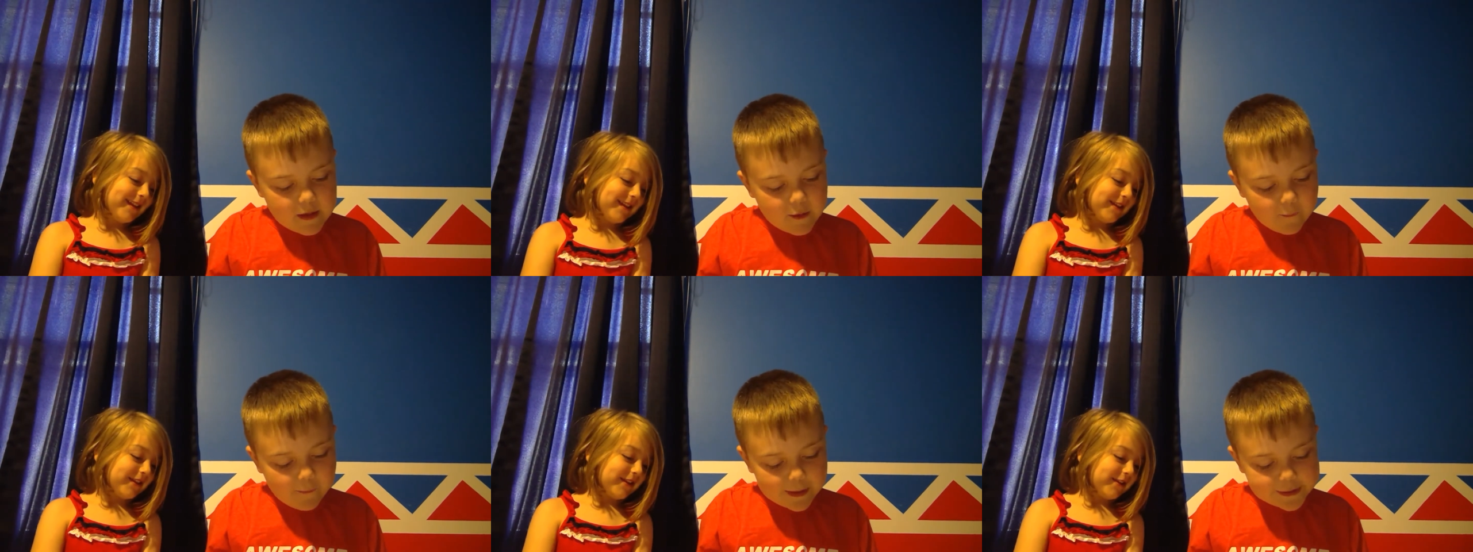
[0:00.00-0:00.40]

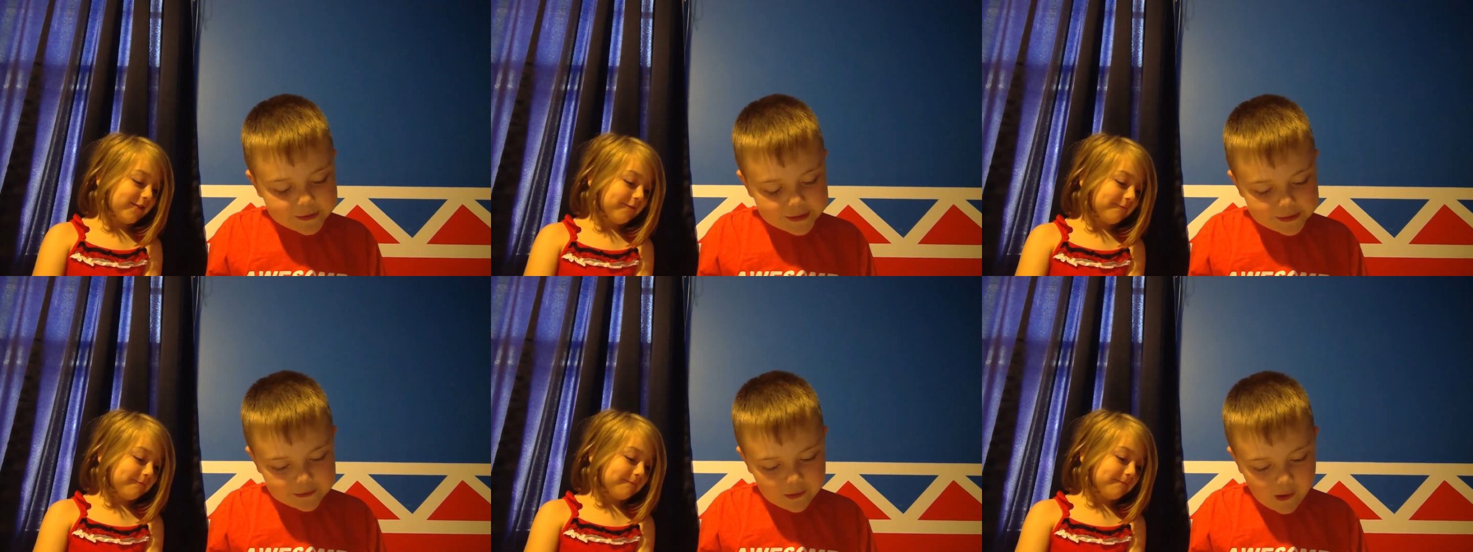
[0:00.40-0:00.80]
Speaker 1: when
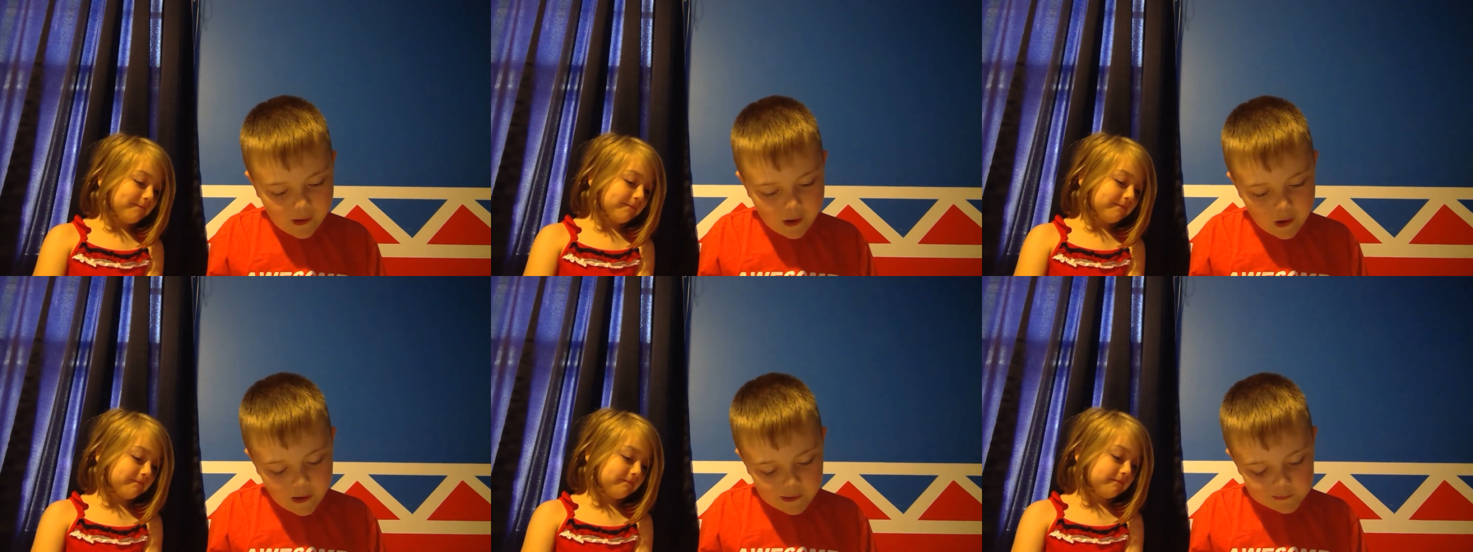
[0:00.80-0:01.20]
she's
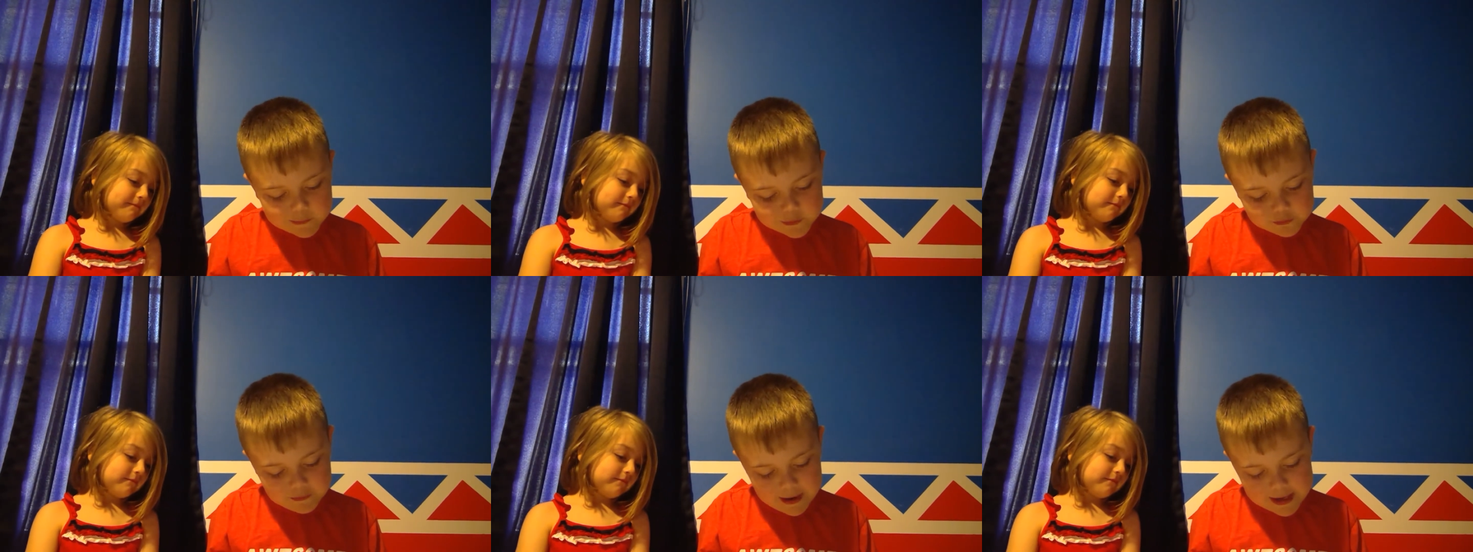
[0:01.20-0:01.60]
all
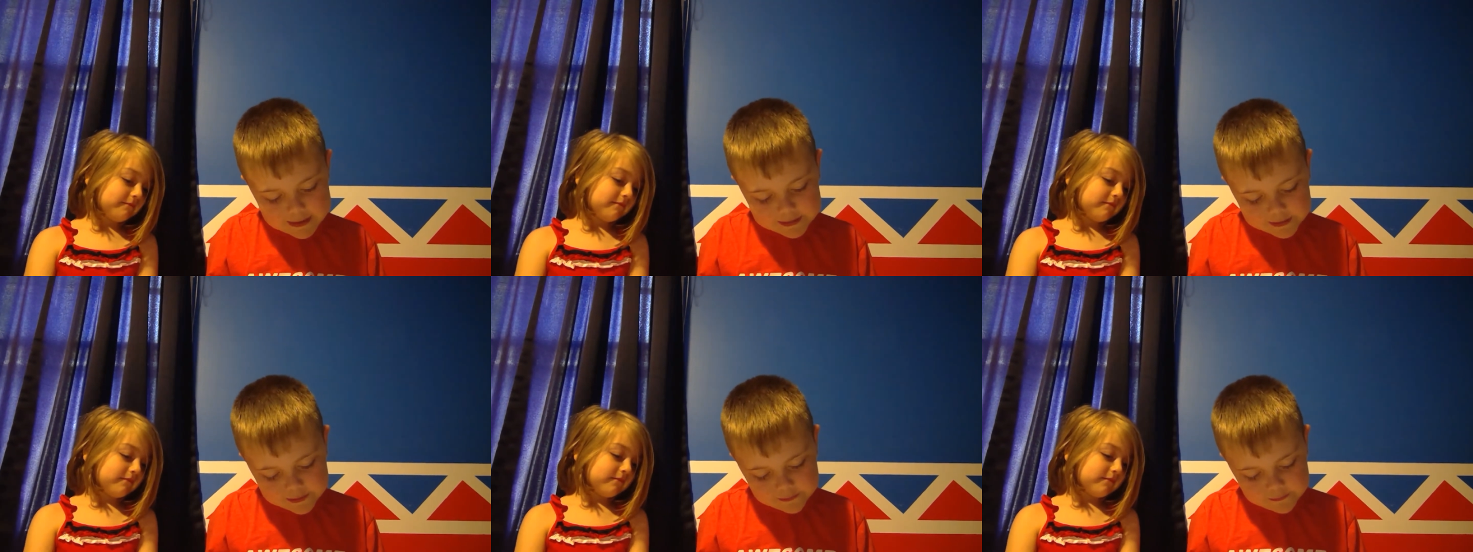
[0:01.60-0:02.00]

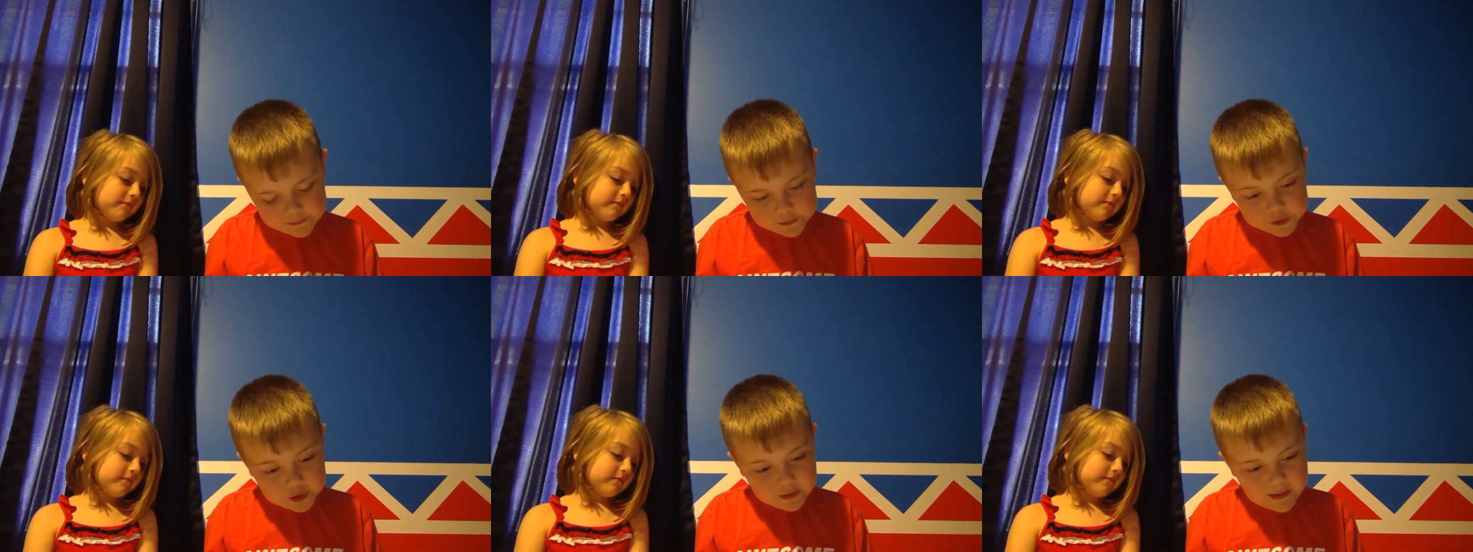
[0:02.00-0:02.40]
dressed,
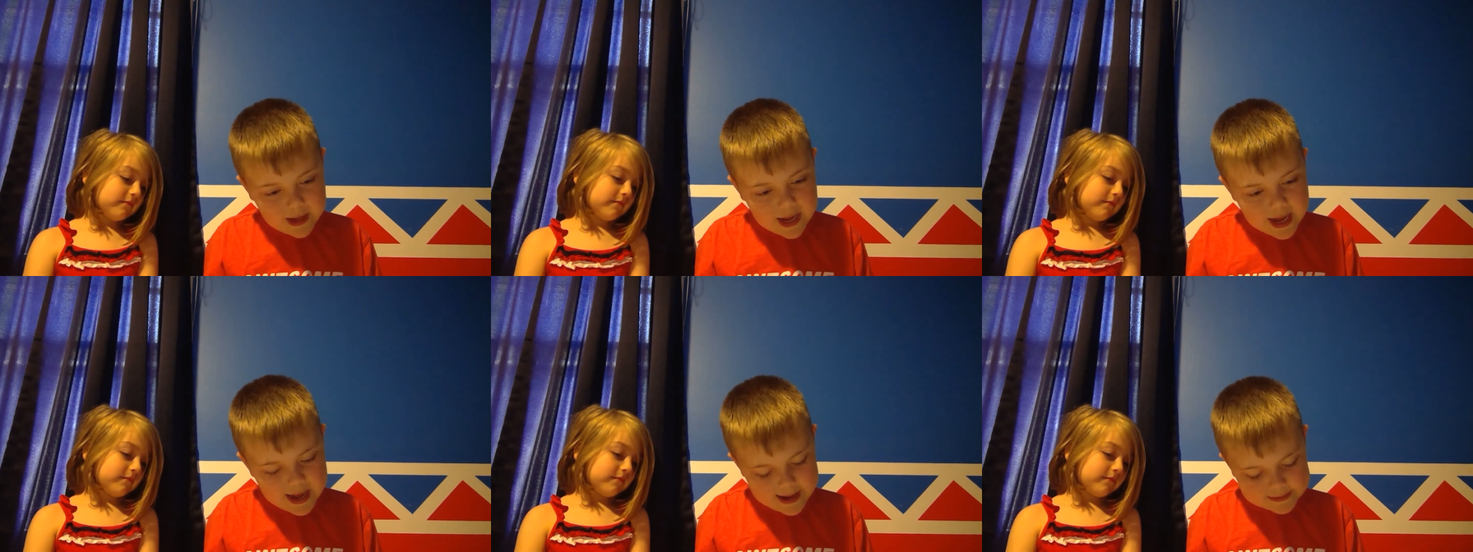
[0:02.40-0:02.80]
she'll
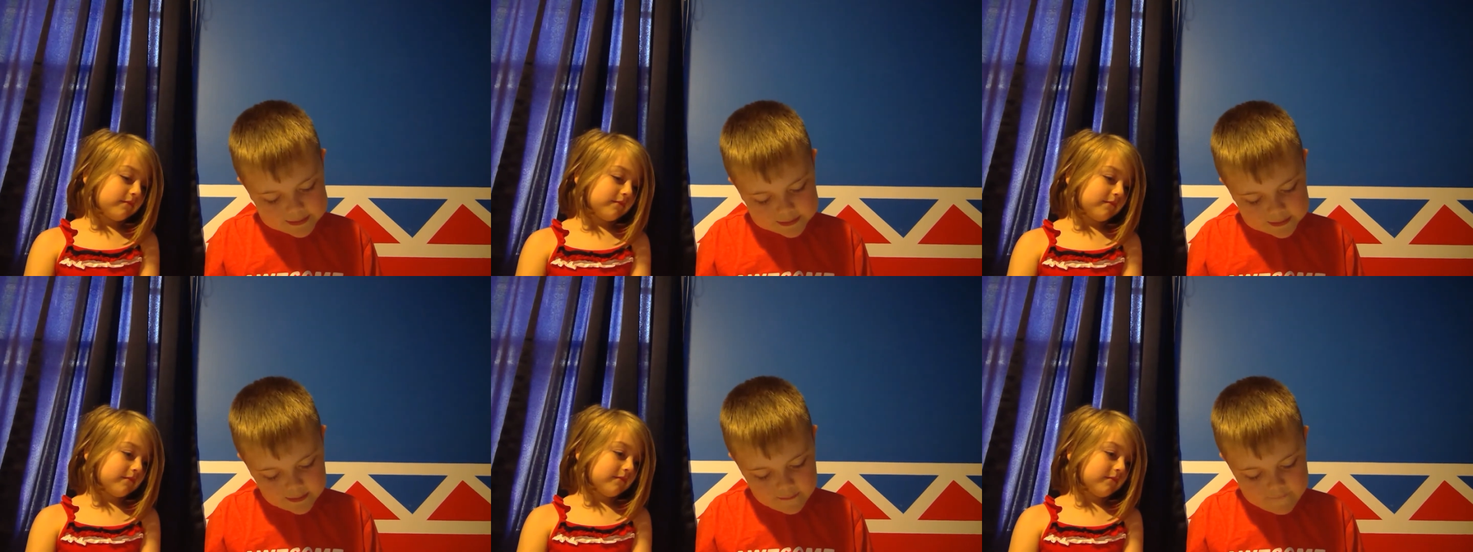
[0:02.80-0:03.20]

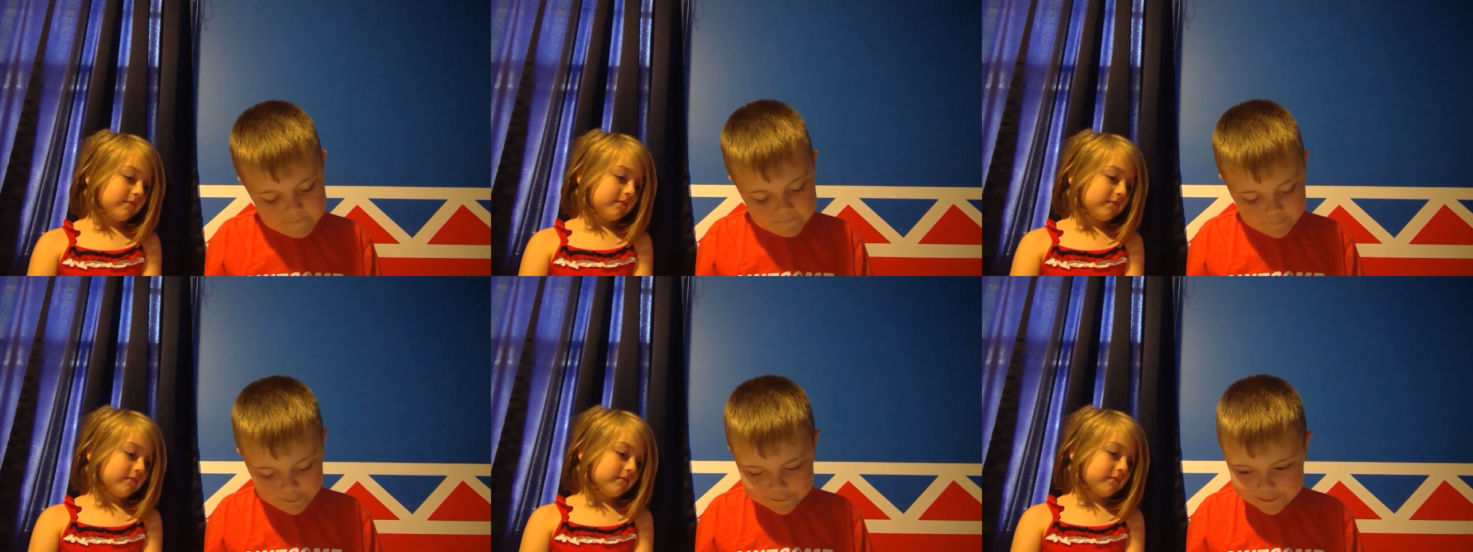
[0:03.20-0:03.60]
ask
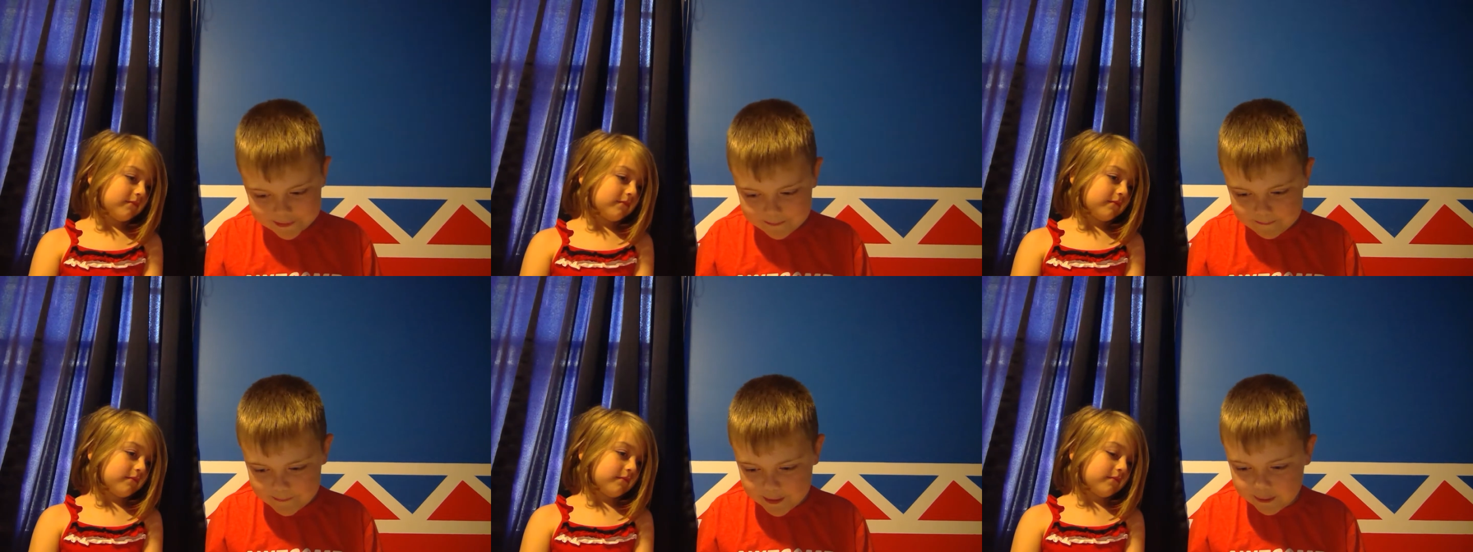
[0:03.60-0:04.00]
for
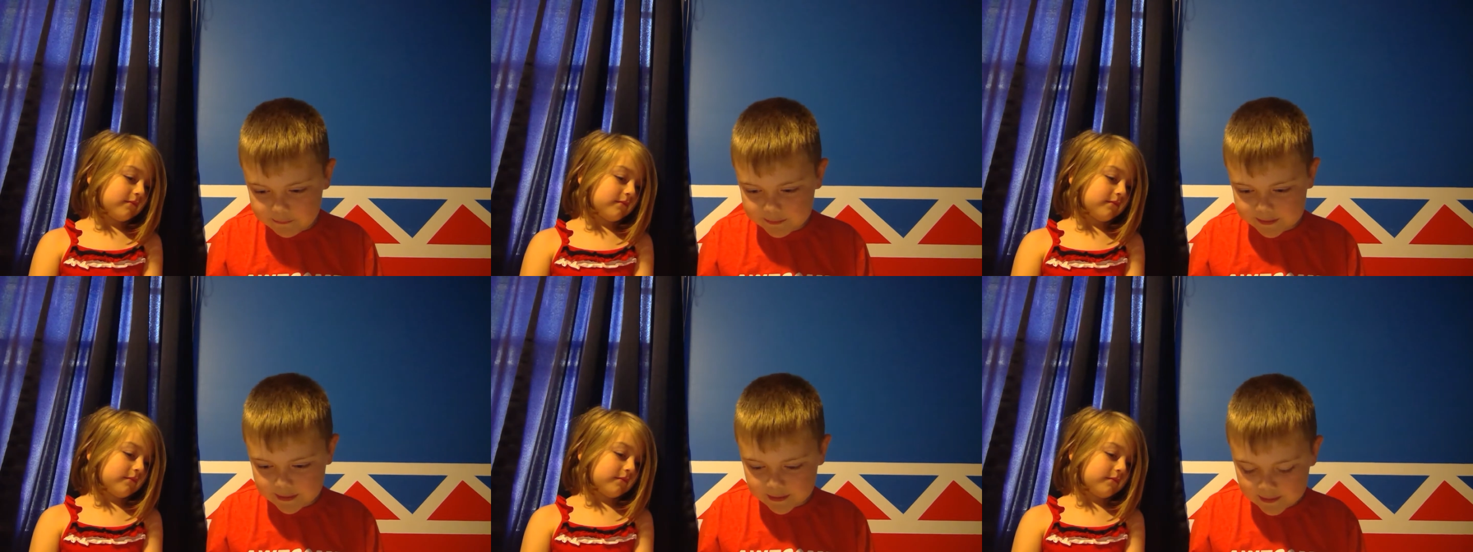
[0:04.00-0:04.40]
some
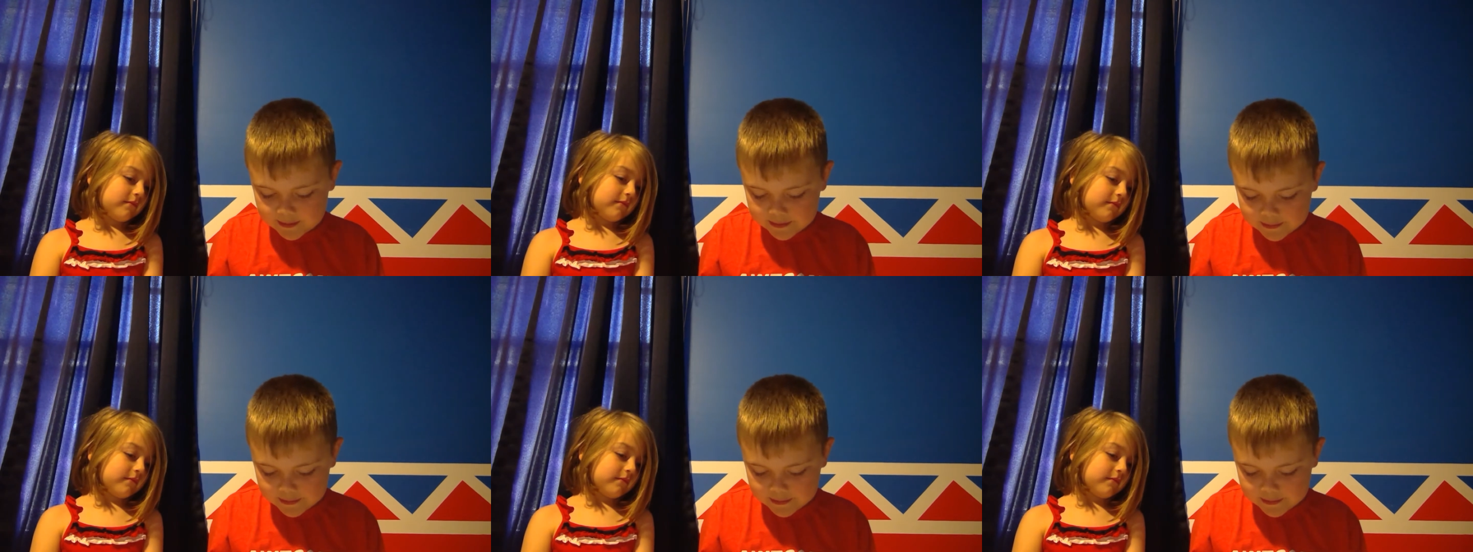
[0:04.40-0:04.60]
music.